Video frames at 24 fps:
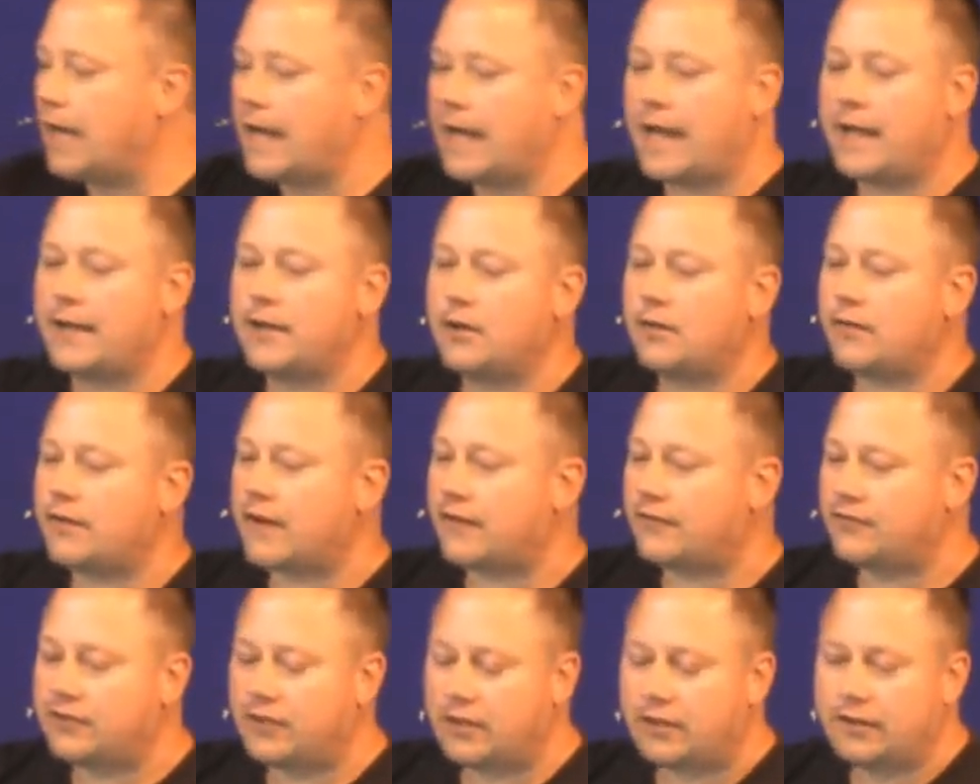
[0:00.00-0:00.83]
I know I've
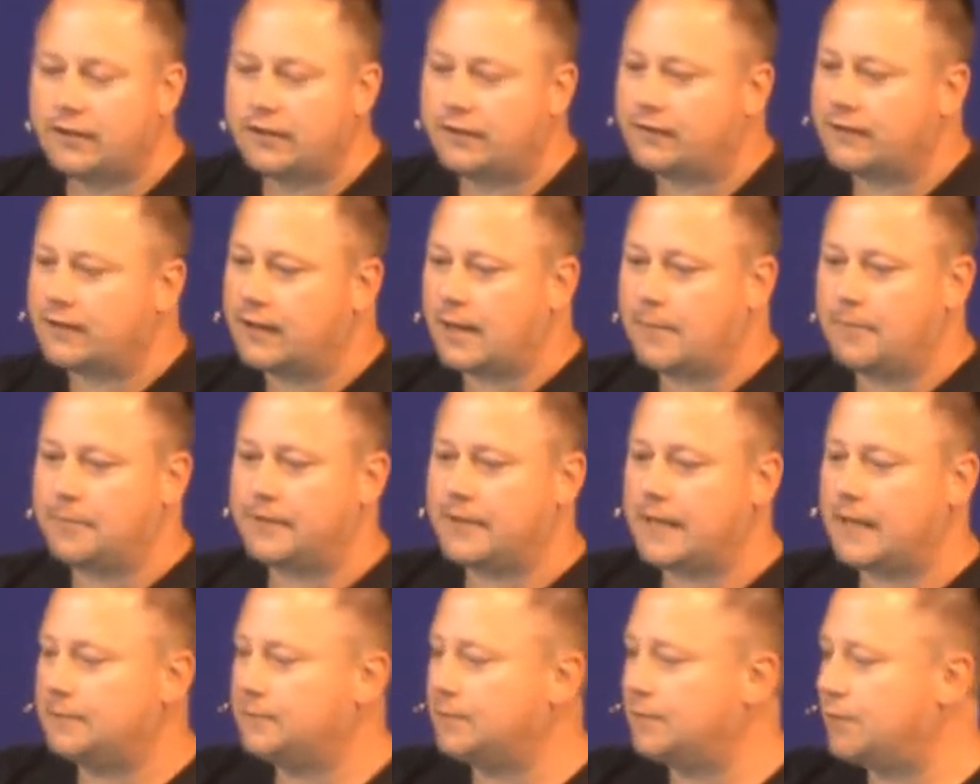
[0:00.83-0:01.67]
shared this a couple
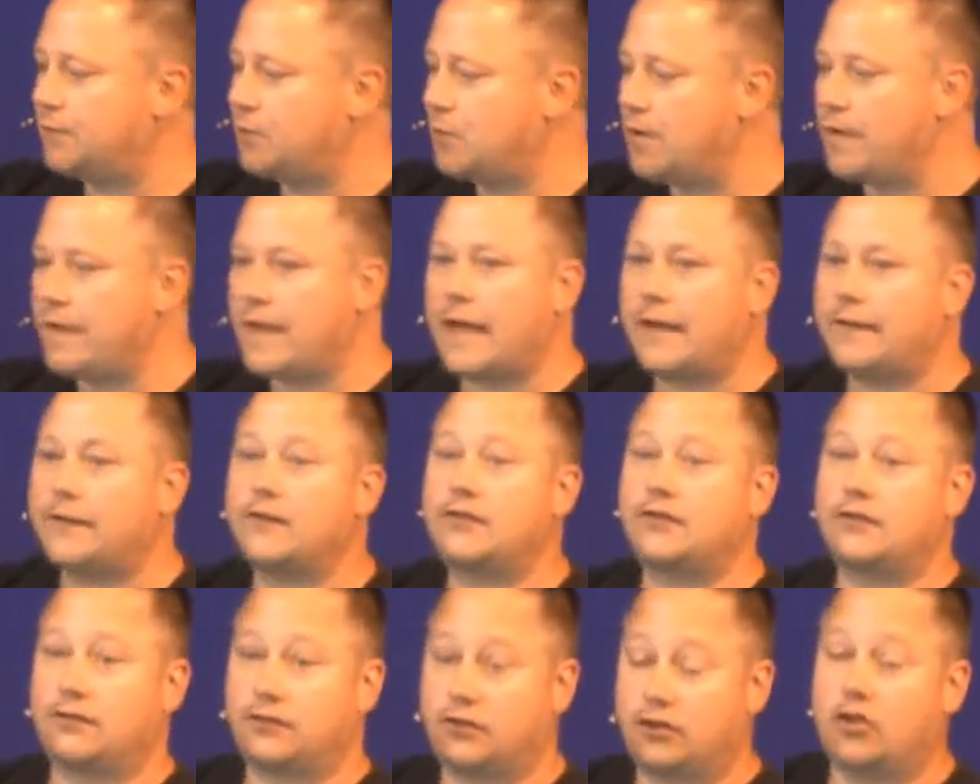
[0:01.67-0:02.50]
times before that
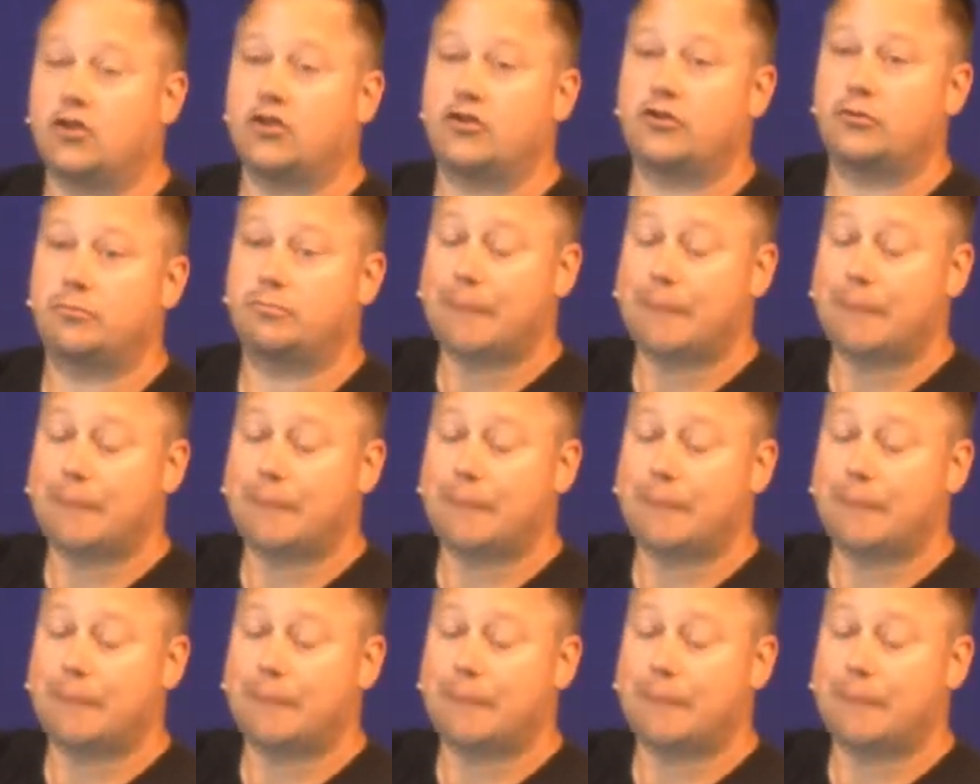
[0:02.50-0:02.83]
this church